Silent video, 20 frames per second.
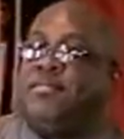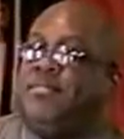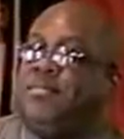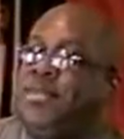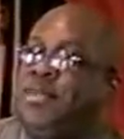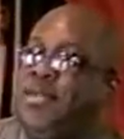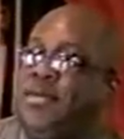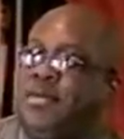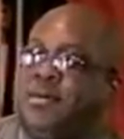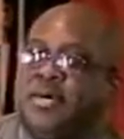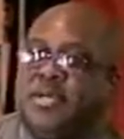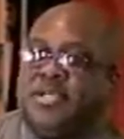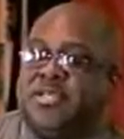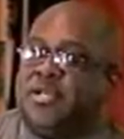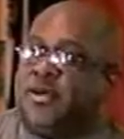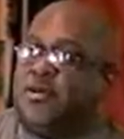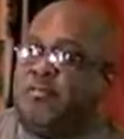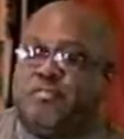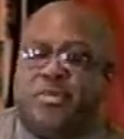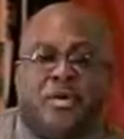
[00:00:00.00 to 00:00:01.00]
You are
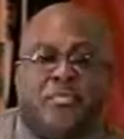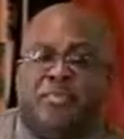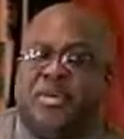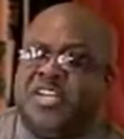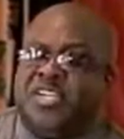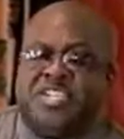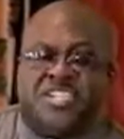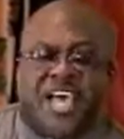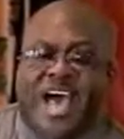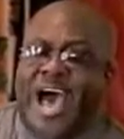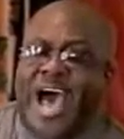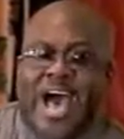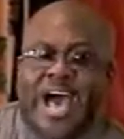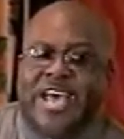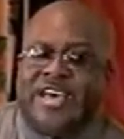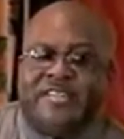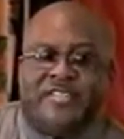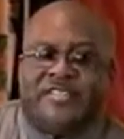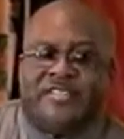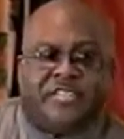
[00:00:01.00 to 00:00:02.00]
so
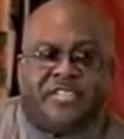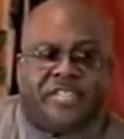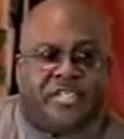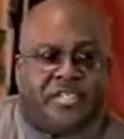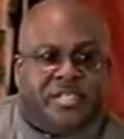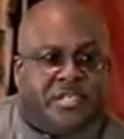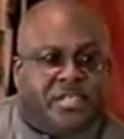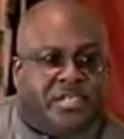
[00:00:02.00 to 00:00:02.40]
biblicized.